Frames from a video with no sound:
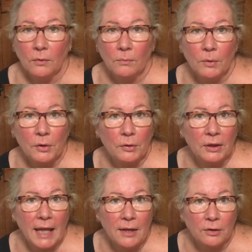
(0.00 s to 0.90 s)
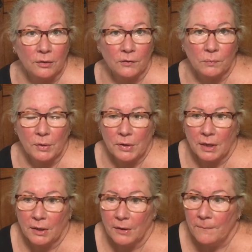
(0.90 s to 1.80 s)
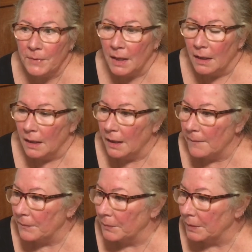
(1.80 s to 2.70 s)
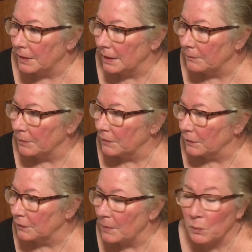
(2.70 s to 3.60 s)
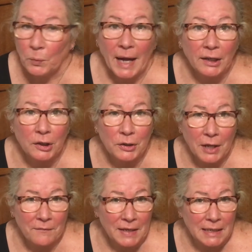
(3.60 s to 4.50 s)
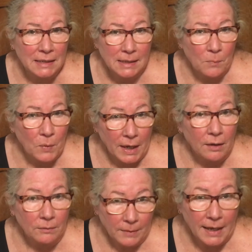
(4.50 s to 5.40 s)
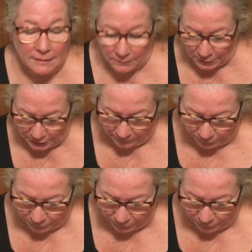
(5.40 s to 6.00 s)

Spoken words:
there letters? Was there some record of it somewhere, right? So we're looking for